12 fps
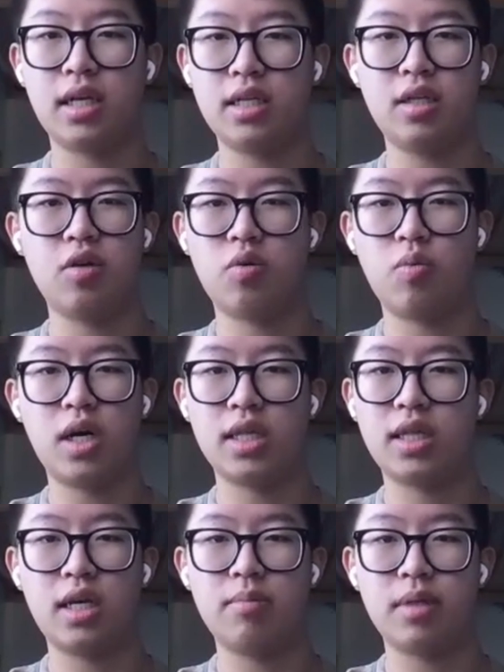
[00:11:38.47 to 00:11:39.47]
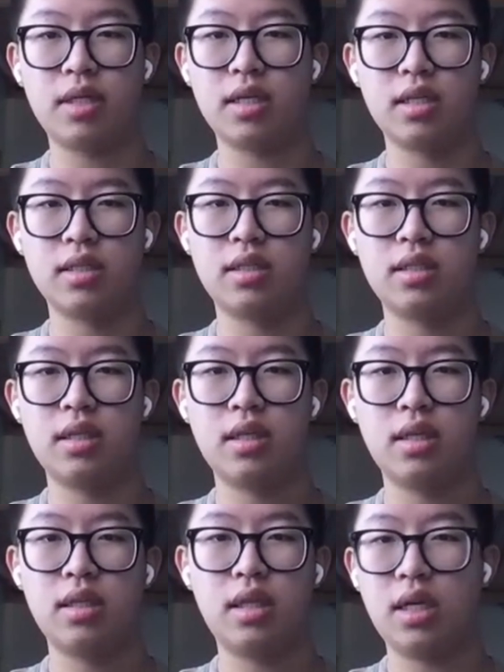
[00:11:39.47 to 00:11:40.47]
and you don't want that because
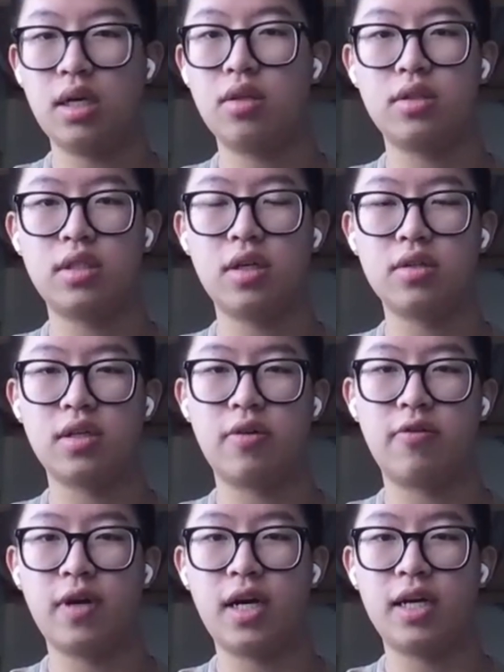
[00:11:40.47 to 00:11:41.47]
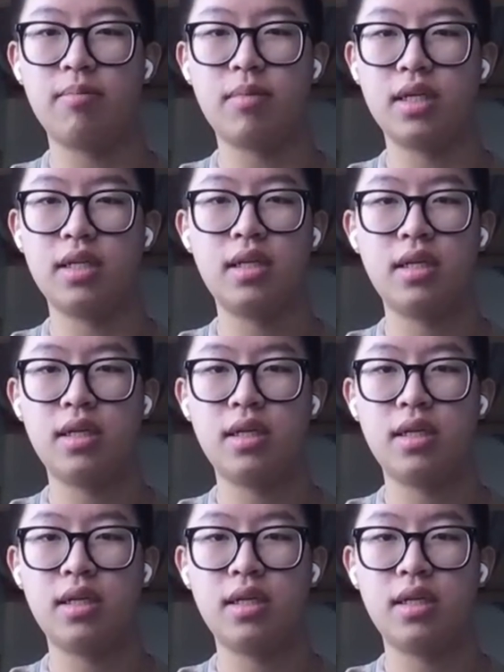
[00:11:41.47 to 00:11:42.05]
the other cells are fine, but